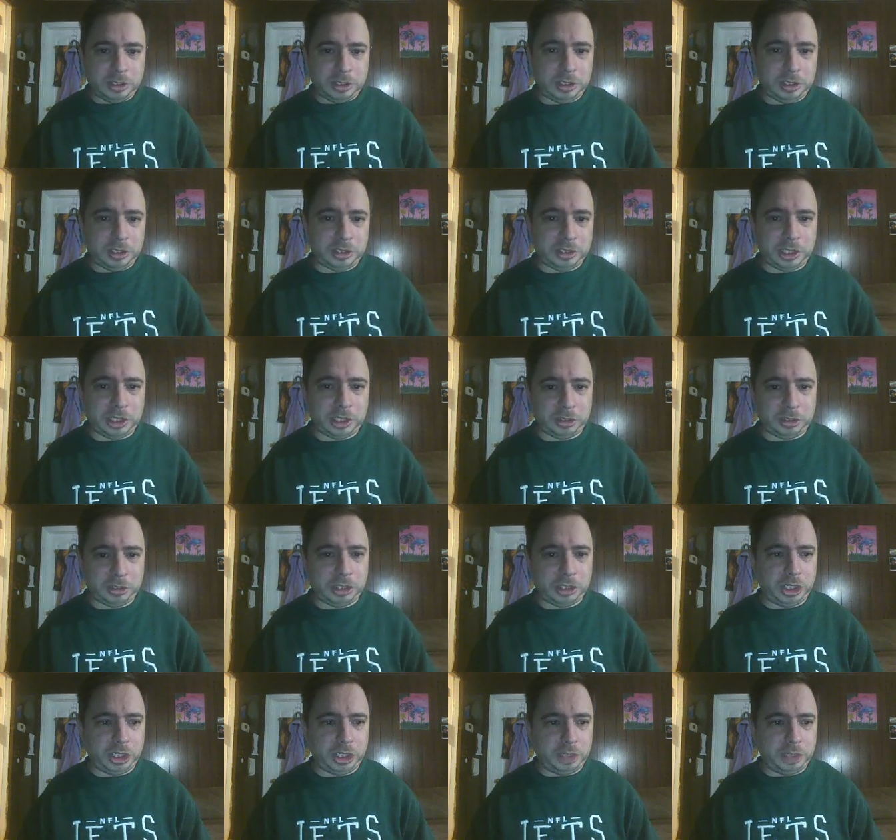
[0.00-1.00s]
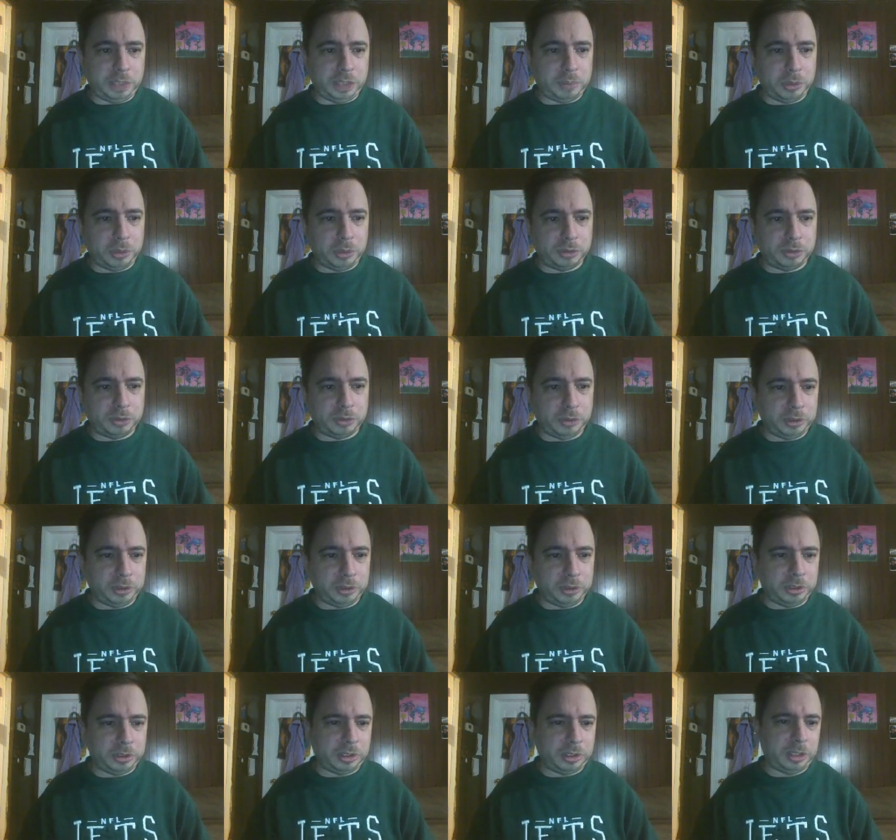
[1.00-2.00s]
Uh, takes out Jake, pokes
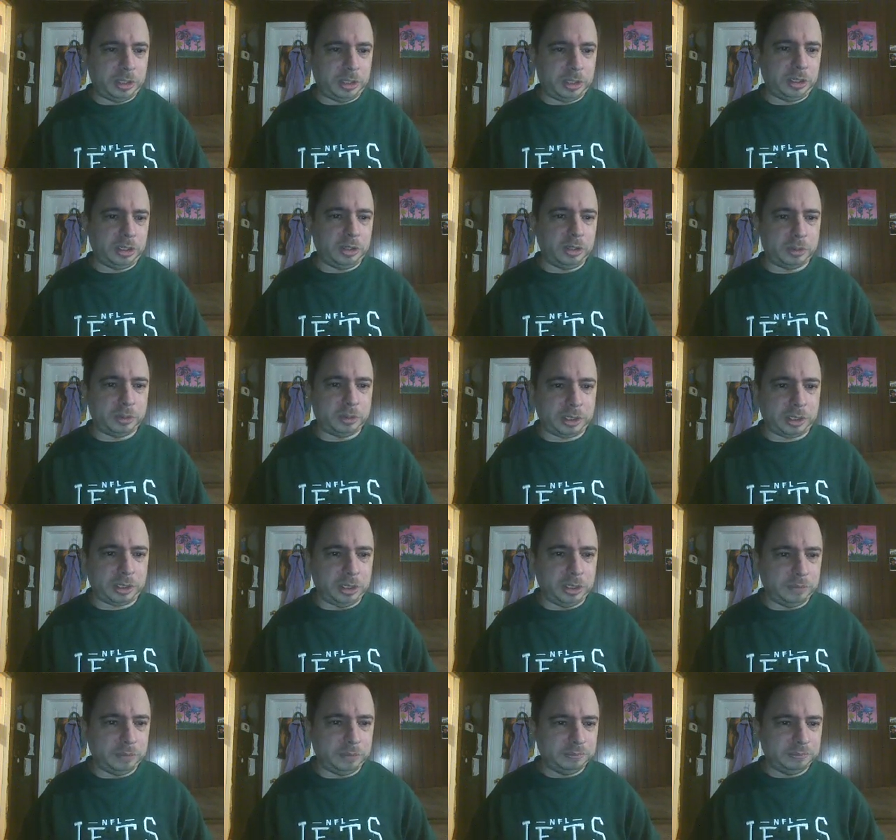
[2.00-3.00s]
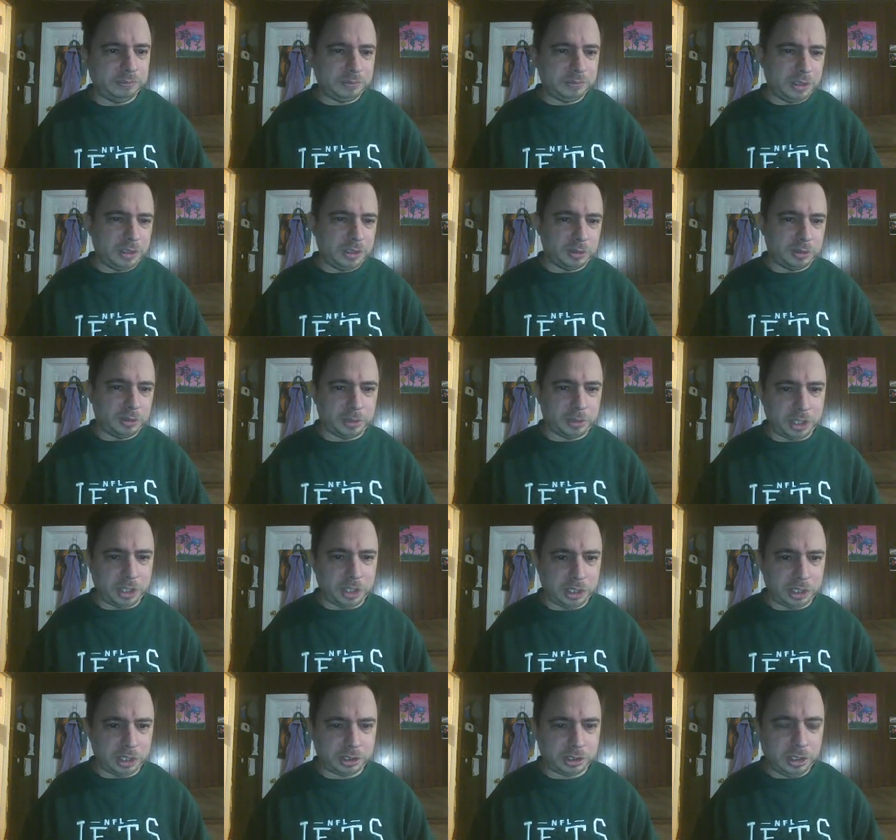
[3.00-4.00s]
Fulton, and goes back in with some
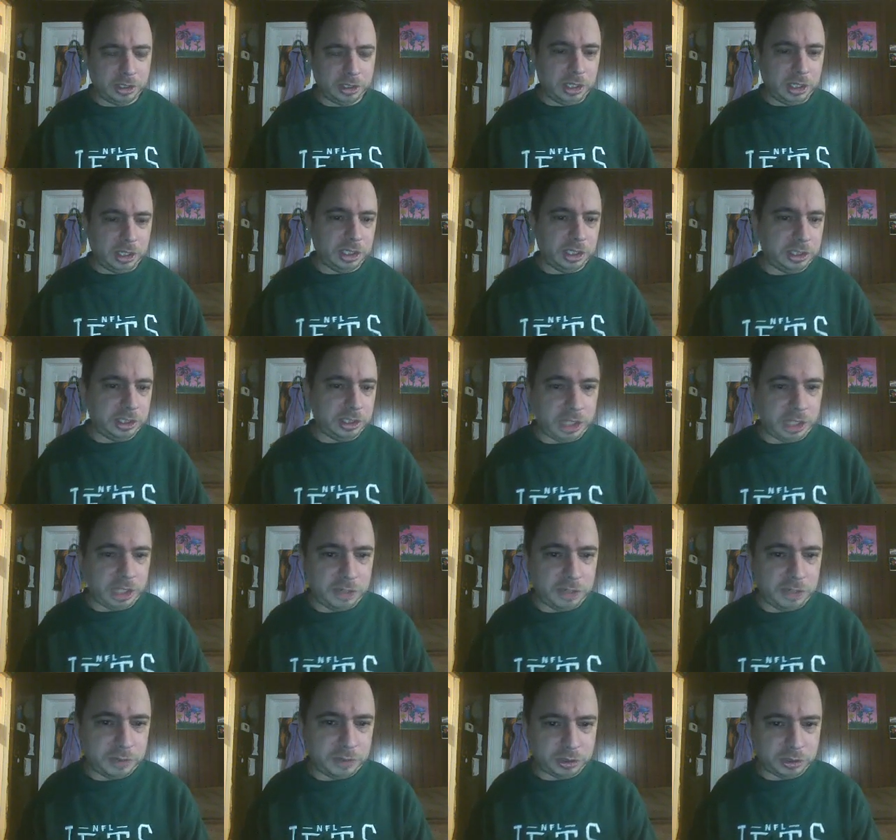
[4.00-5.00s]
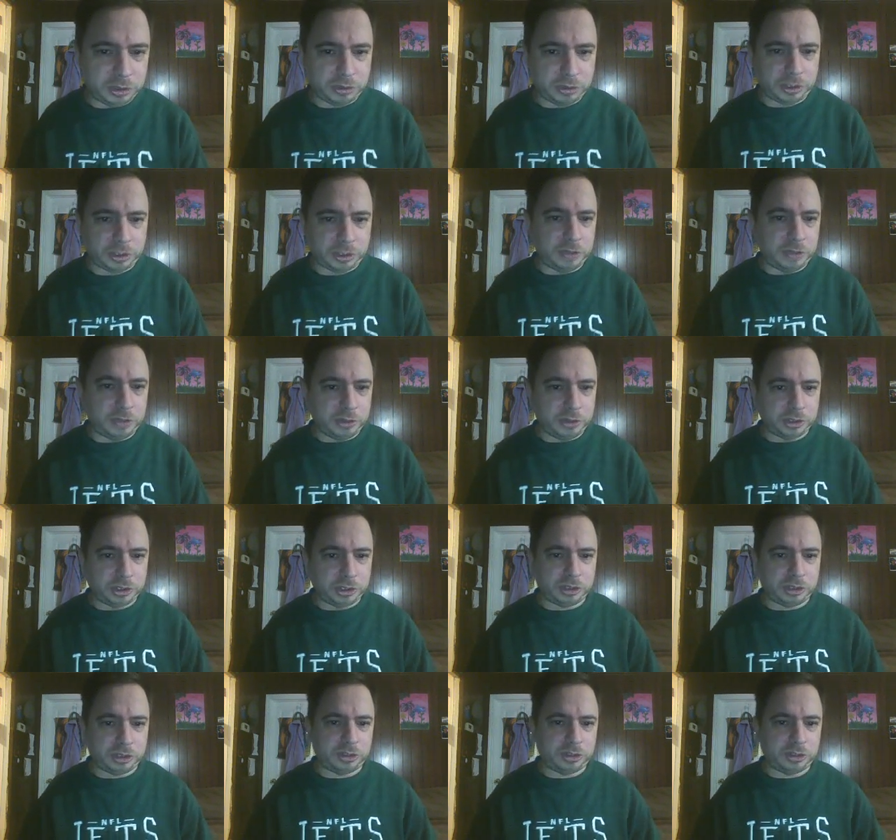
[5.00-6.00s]
kicks, and then Dave Dave
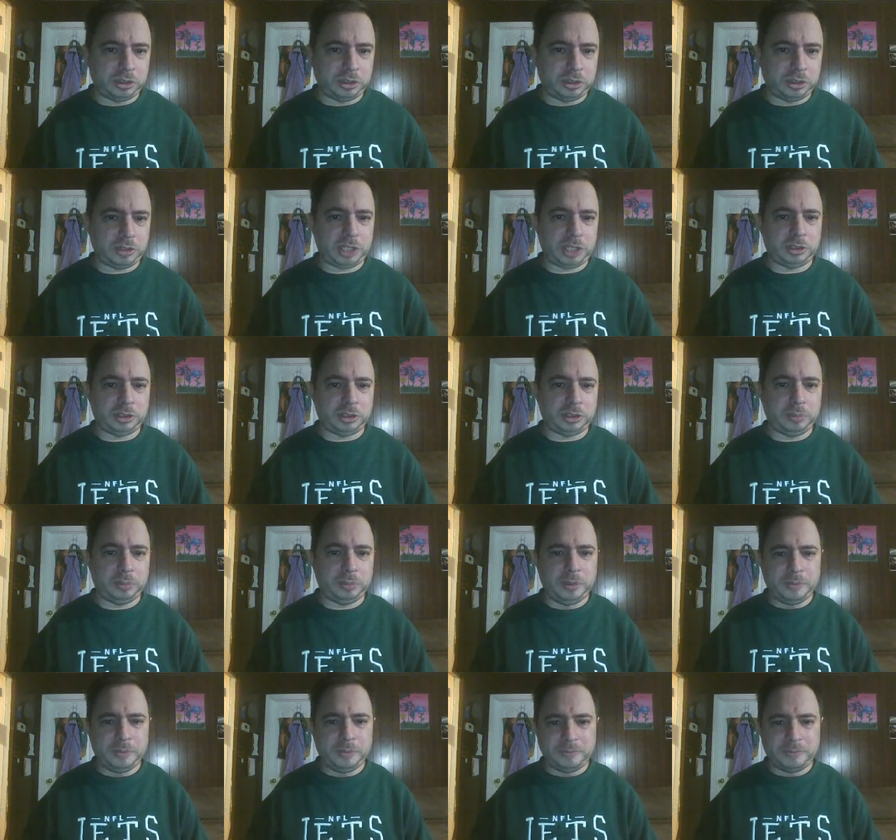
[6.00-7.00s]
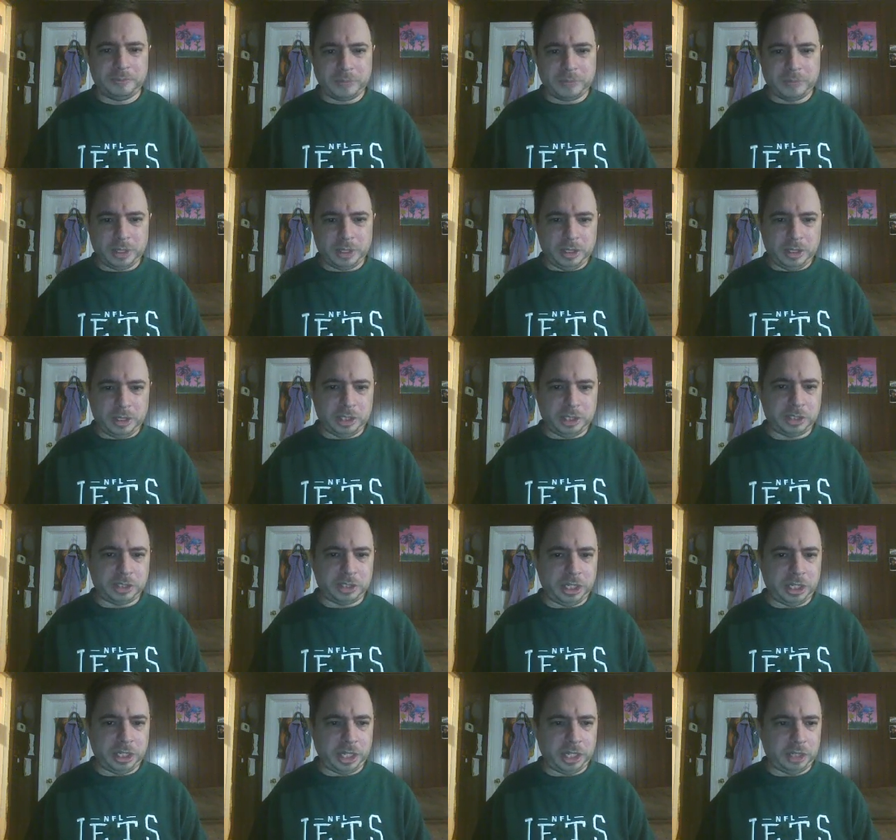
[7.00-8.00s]
Chris distracts him, gets
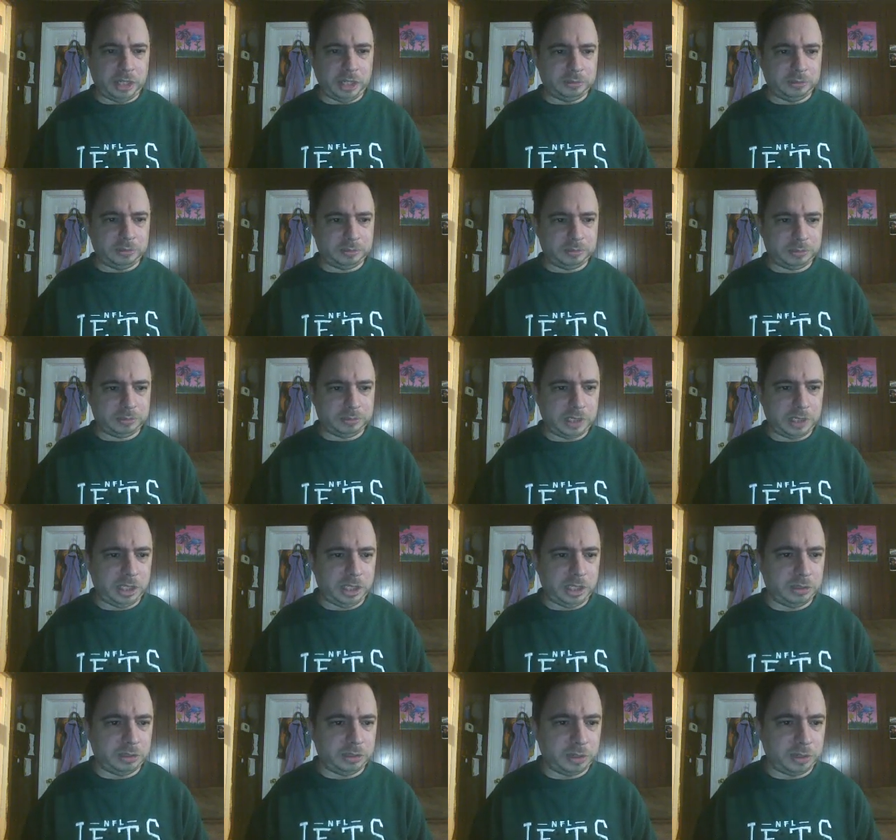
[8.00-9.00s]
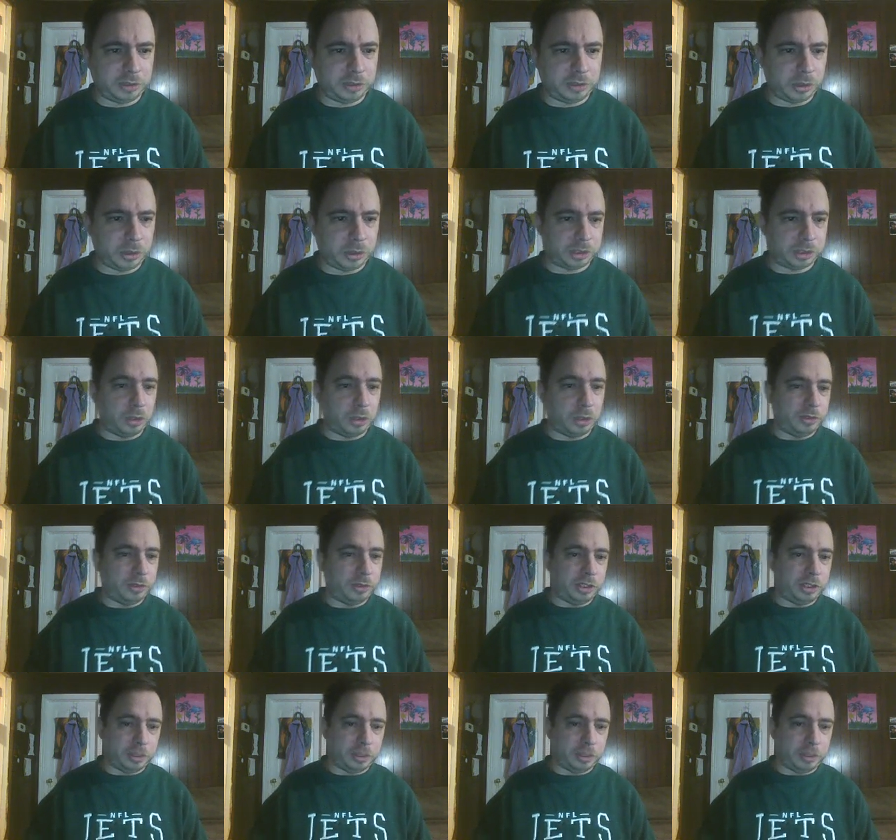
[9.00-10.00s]
taken out, and the ref tosses
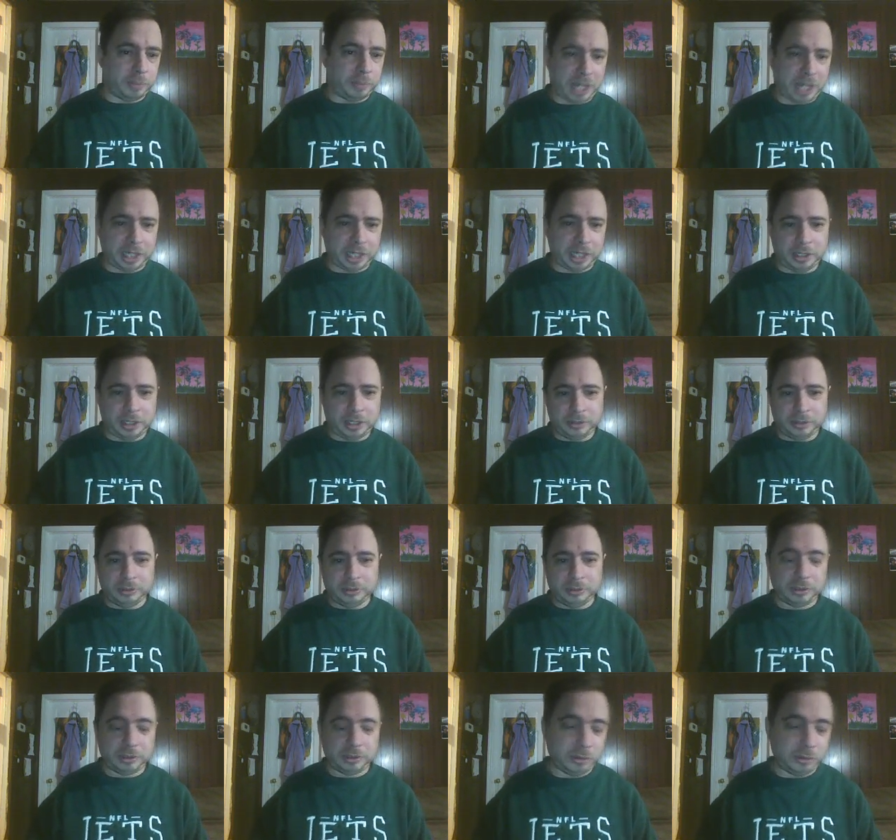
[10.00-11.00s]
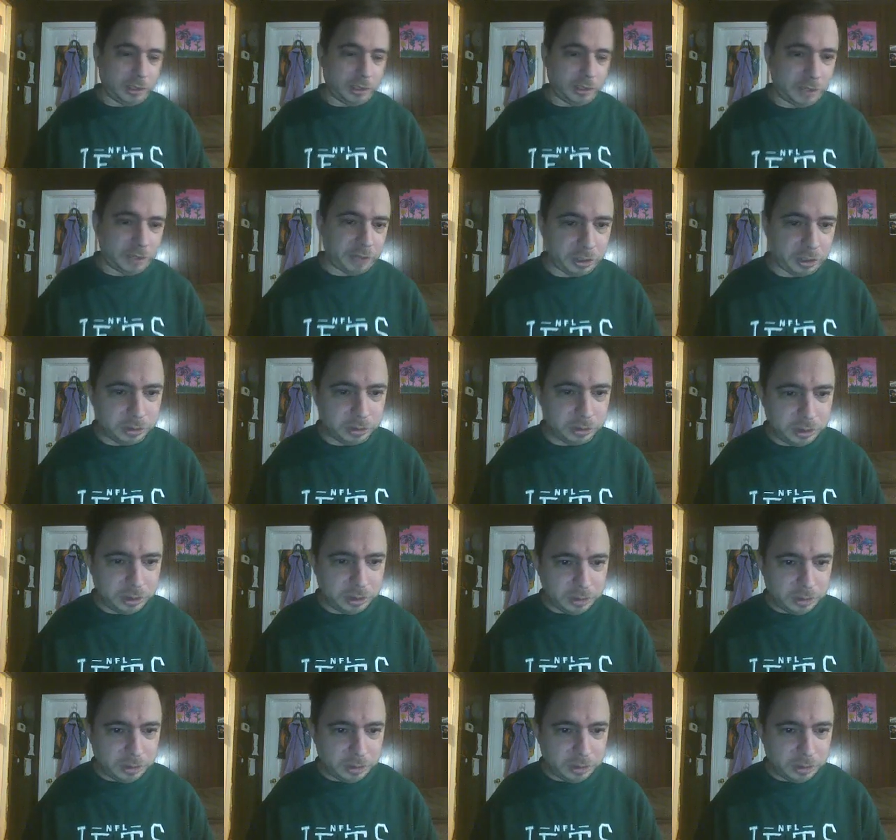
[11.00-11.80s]
OVE to the back. They're out.